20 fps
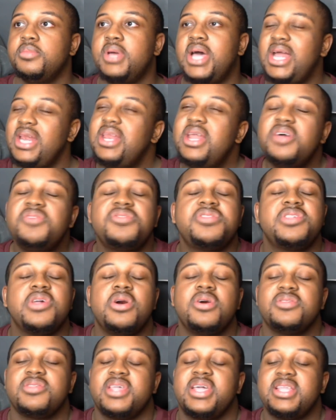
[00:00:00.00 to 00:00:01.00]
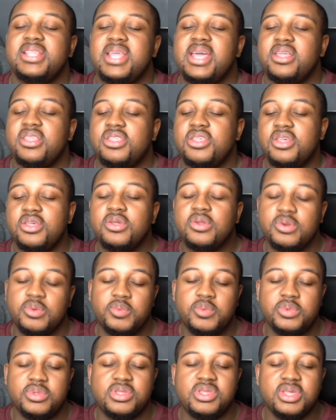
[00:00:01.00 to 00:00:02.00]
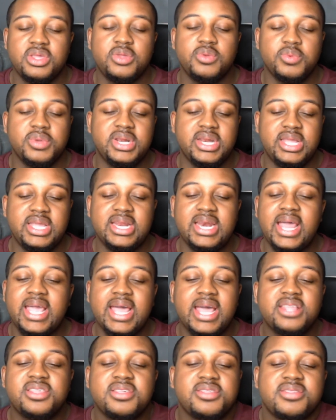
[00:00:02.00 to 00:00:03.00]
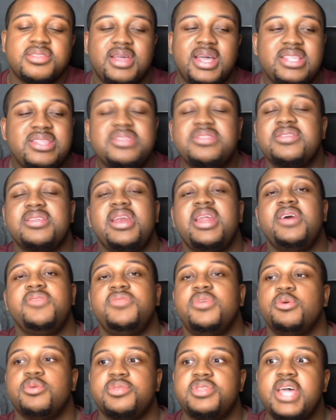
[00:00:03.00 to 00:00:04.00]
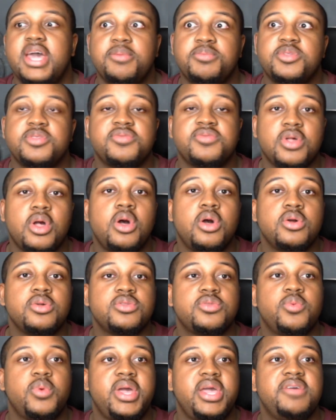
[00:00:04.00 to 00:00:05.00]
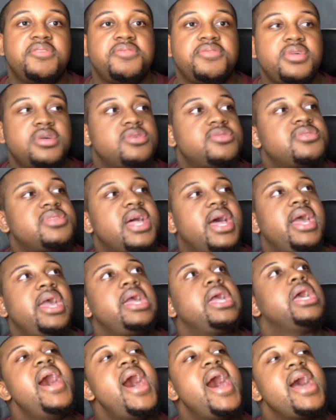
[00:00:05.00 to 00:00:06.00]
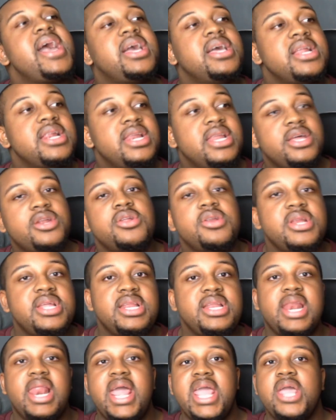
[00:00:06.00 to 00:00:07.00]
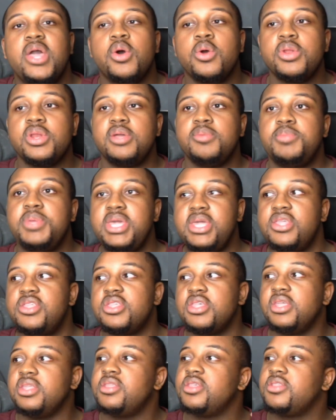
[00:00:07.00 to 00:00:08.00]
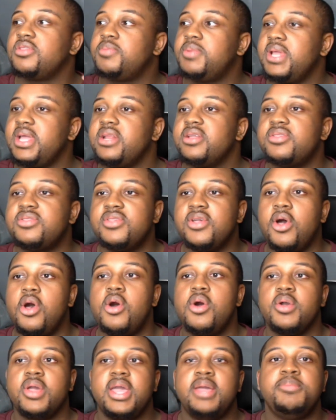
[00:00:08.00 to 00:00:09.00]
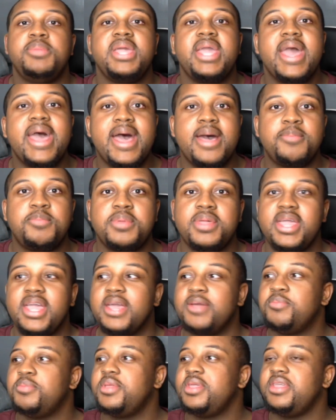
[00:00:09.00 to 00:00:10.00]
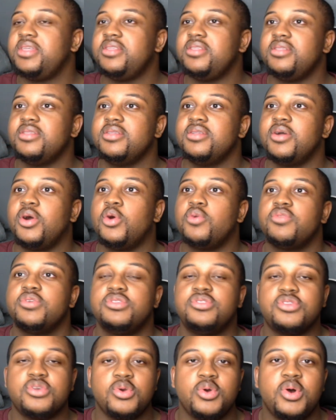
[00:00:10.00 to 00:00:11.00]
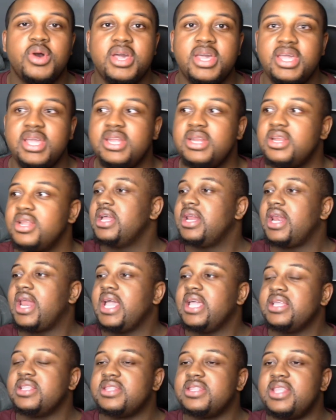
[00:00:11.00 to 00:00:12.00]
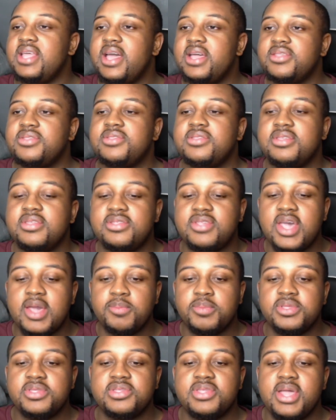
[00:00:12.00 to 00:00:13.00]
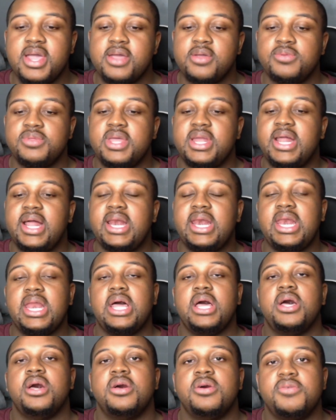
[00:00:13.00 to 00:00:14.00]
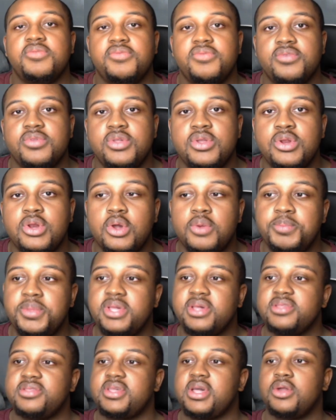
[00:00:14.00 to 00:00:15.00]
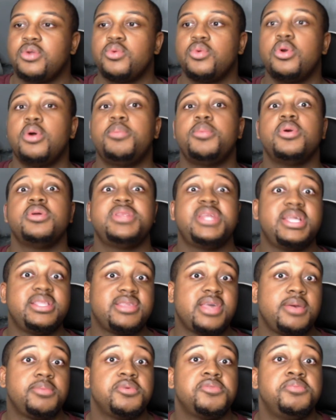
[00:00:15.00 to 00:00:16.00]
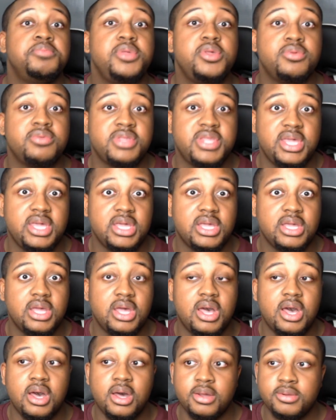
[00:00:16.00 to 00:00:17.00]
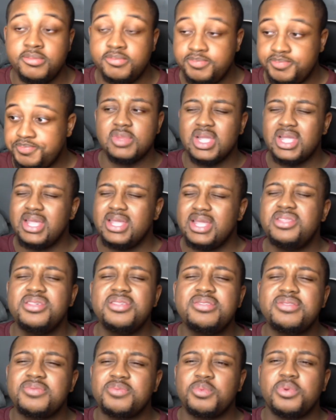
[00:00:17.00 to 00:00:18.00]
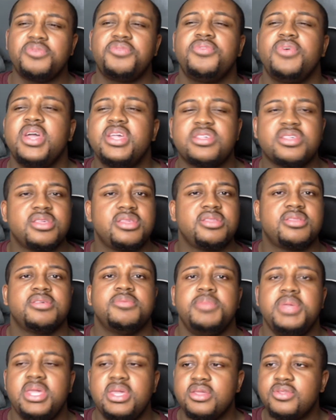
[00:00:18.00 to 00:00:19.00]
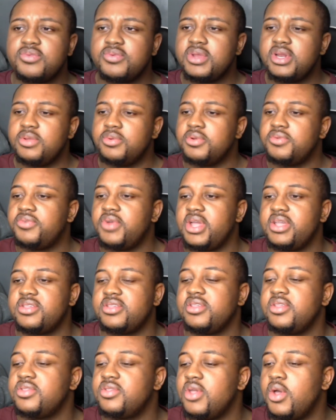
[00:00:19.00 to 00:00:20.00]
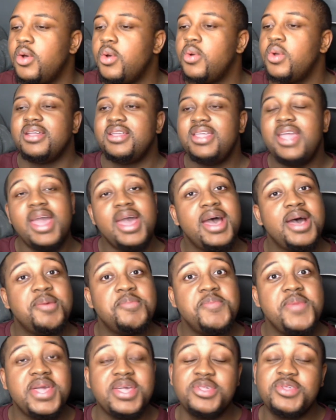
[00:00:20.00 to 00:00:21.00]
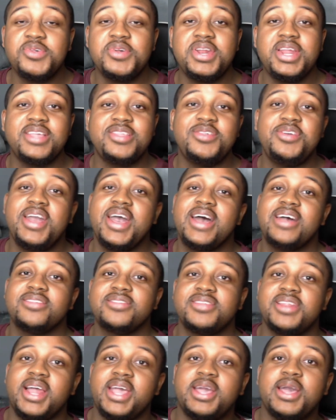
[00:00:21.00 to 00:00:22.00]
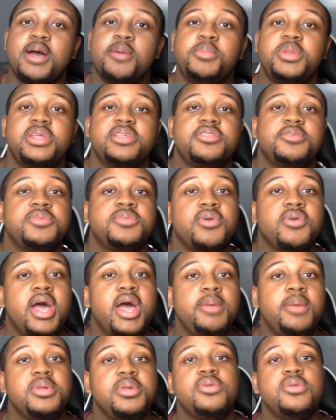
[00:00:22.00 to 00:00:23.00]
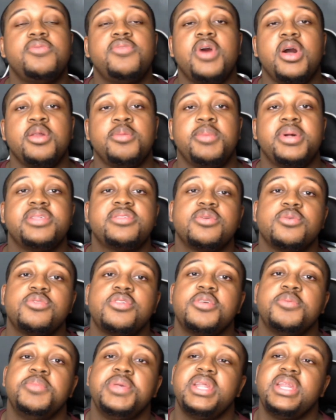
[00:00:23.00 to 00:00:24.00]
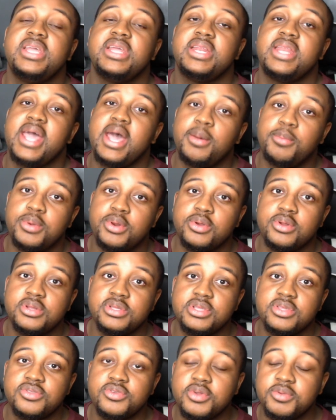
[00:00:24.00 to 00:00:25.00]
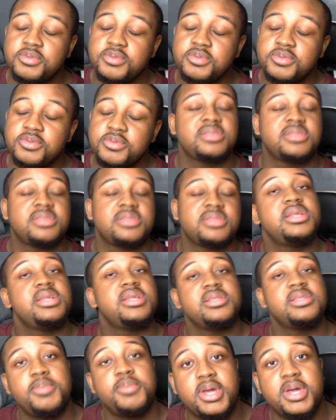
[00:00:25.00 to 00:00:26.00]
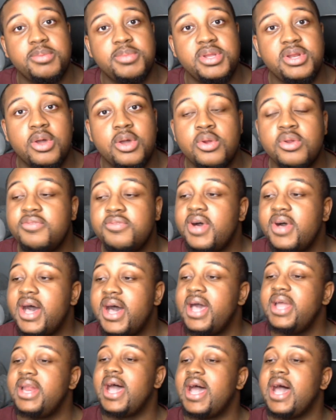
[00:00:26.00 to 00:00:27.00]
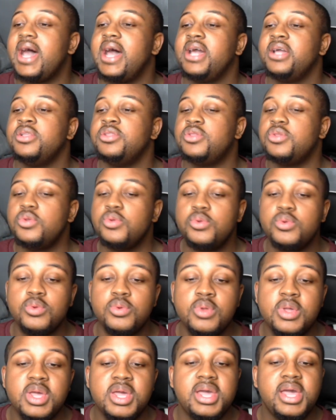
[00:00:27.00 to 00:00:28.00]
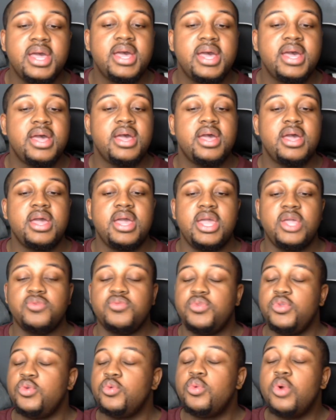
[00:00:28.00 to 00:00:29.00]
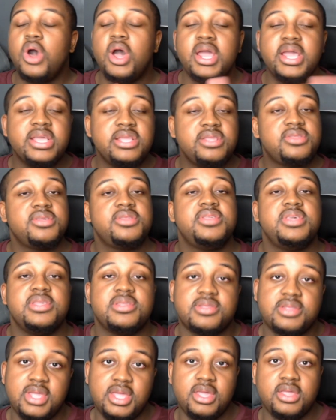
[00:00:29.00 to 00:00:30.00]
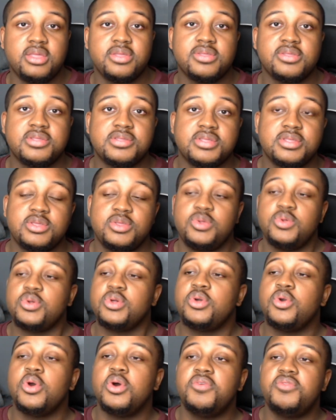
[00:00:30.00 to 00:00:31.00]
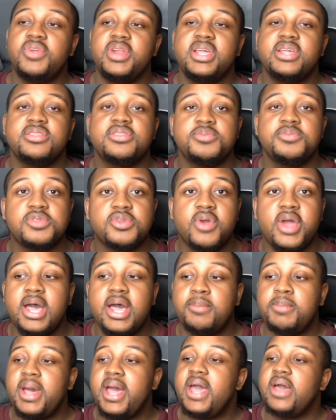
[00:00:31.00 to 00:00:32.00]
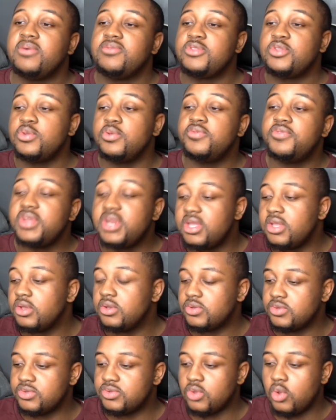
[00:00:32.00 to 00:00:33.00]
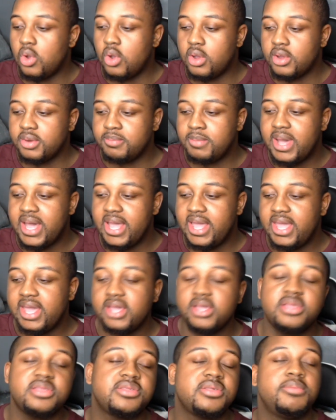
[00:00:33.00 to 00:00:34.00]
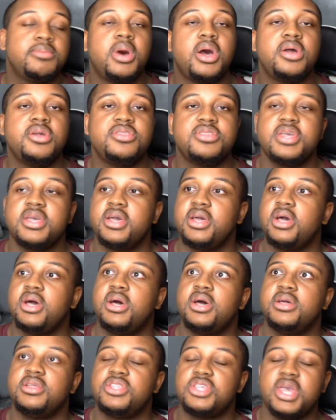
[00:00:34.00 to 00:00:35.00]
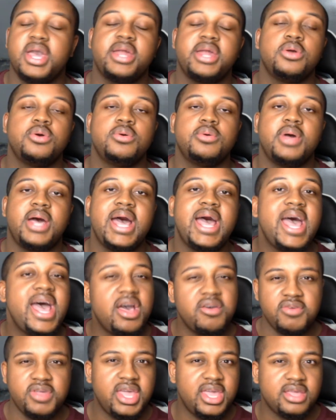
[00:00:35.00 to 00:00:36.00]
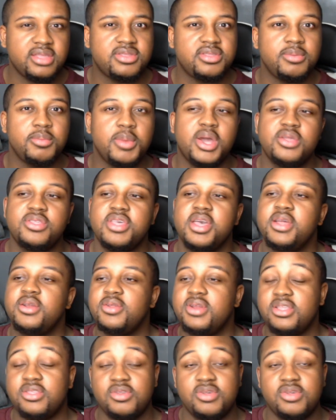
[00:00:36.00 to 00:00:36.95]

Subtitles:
I love songs like that genuinely. Like I just love those types of songs where it feels like I could literally lay on the beach and just play the song and be happy and be overjoyed. Like that's the type of sound that I love, you know, because I grew up on that type of music. It's just refreshing to me. It's really refreshing. So yeah, make sure that you guys like, comment, and subscribe, and you follow my social media down below in the description box and click the bell to be notified. I do. If you are into these things, you could go over there and subscribe. I have 2 videos on my ASMR channel. I have an ASMR channel that